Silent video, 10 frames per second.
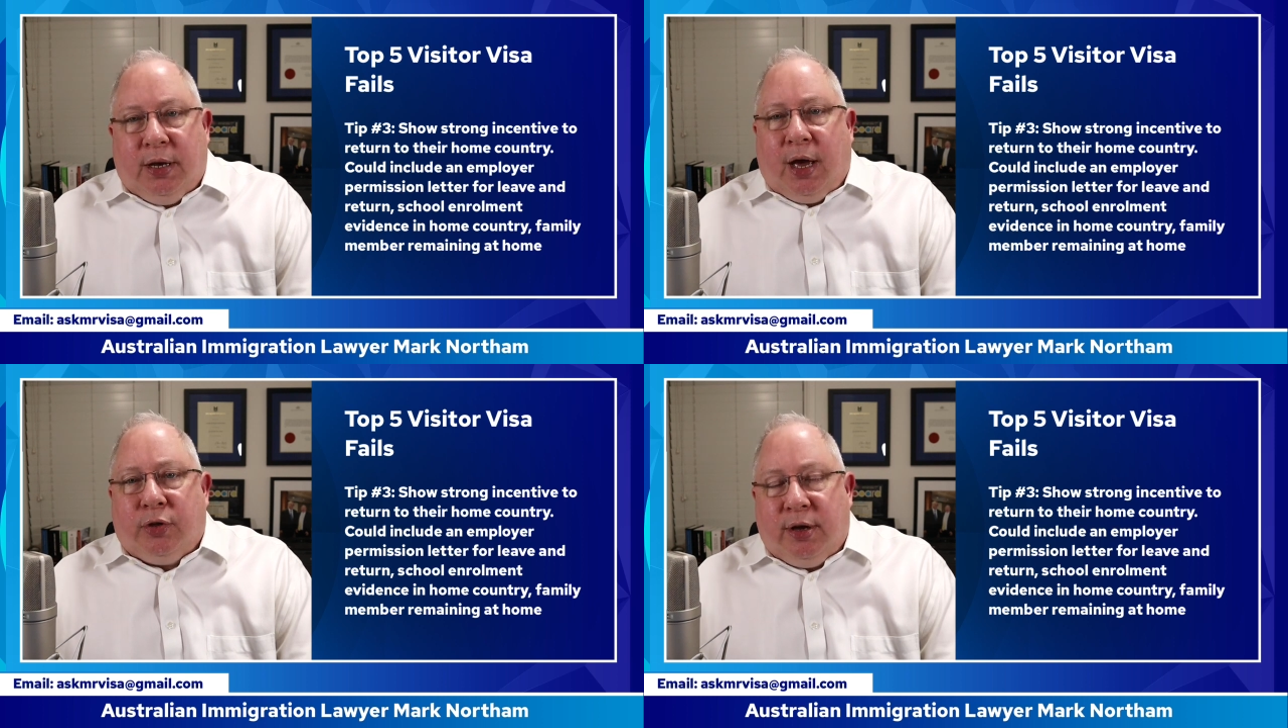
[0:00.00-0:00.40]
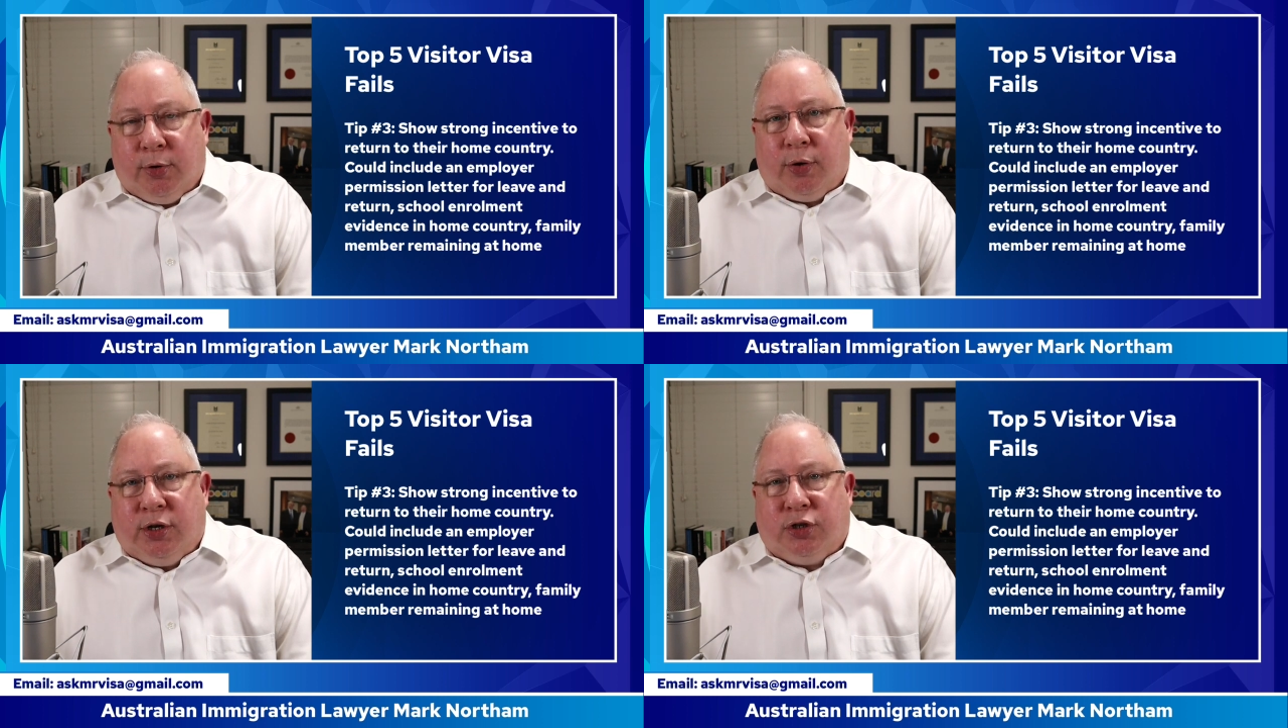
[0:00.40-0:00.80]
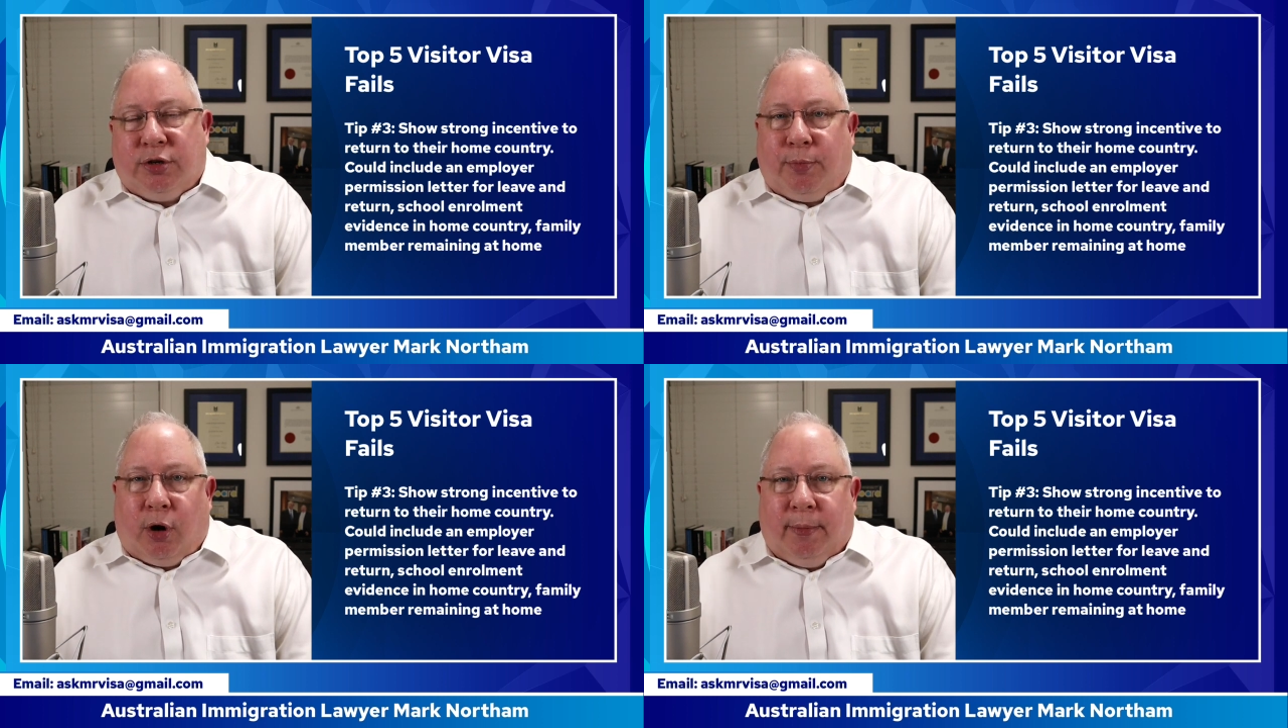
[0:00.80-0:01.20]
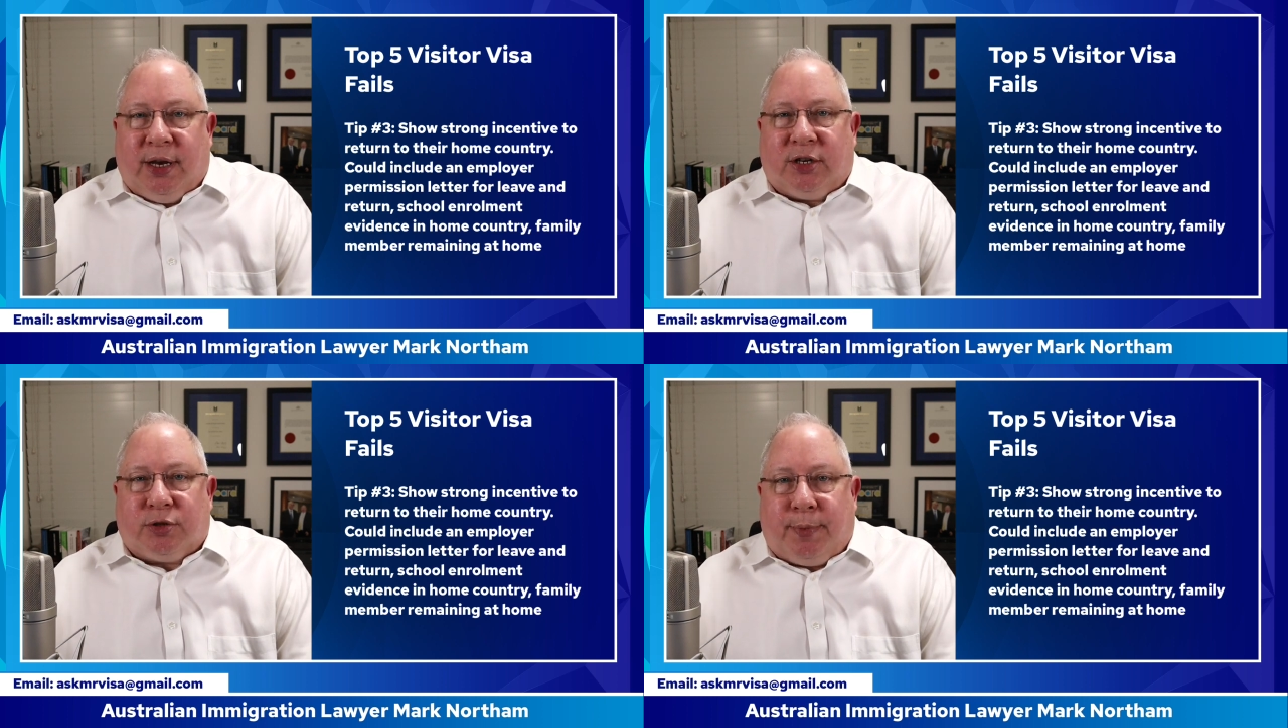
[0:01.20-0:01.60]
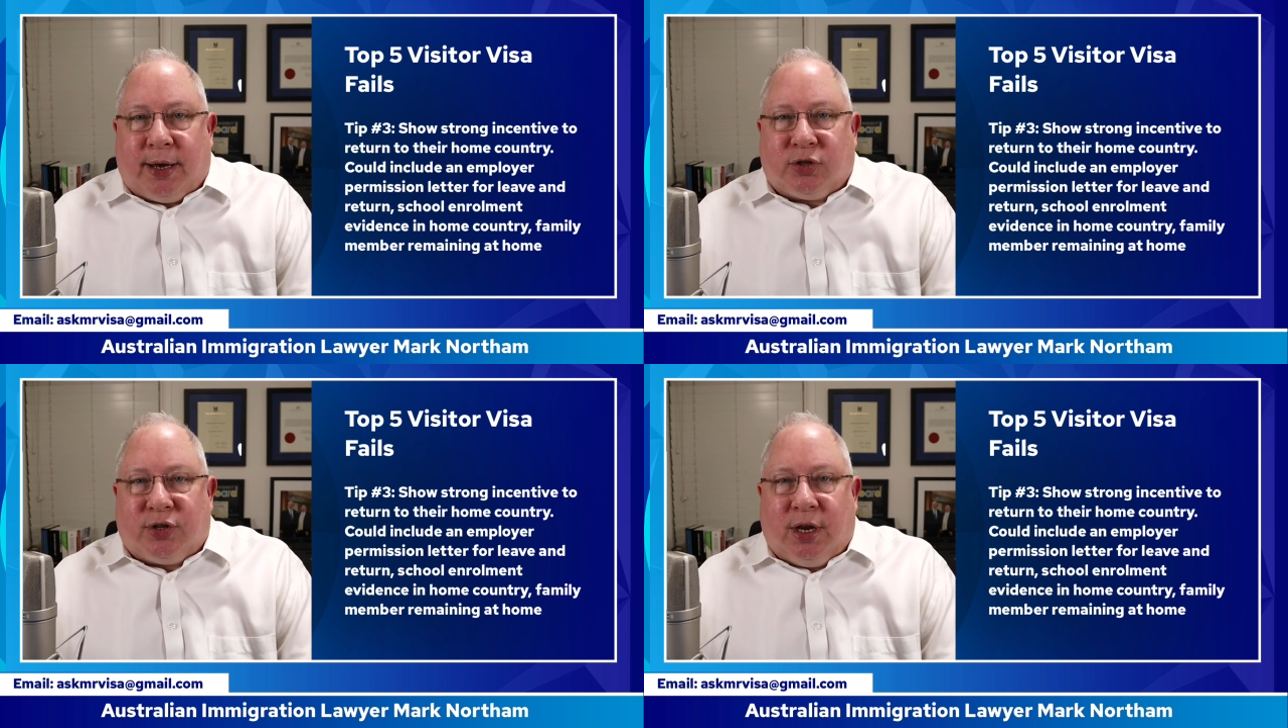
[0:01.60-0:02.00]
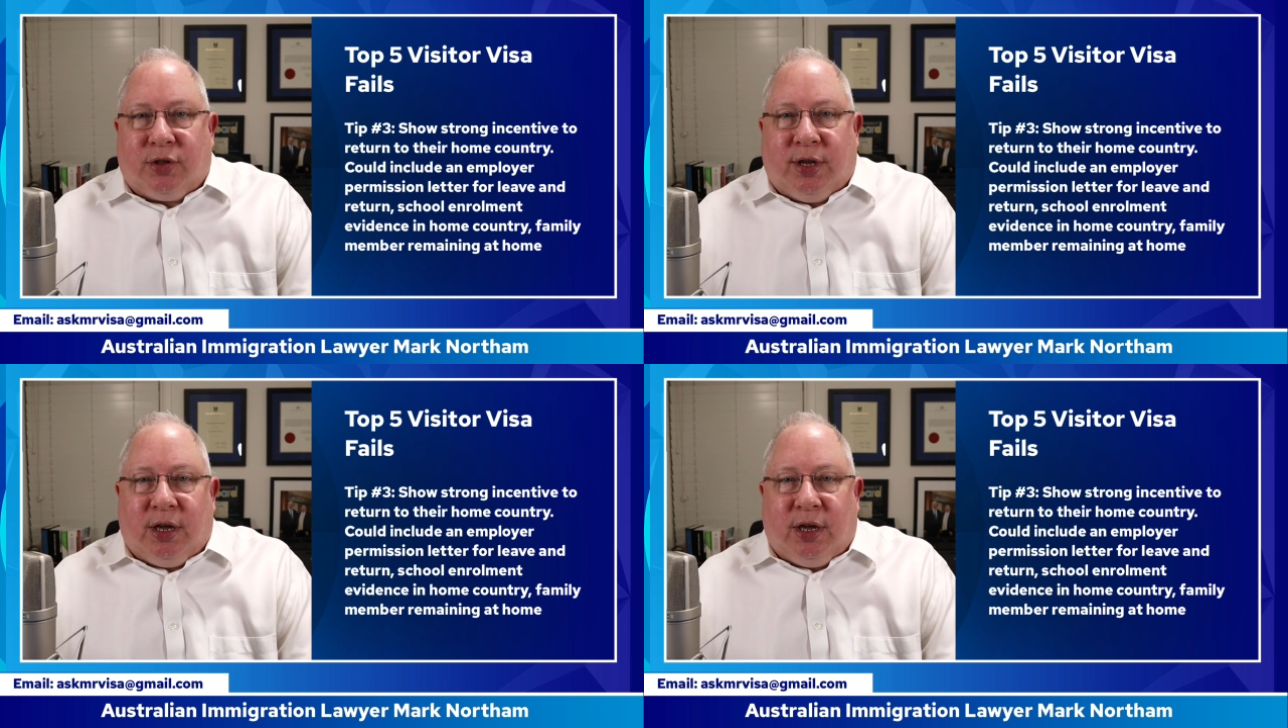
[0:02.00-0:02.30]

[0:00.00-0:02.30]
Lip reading: Now, the Immigration Department expects that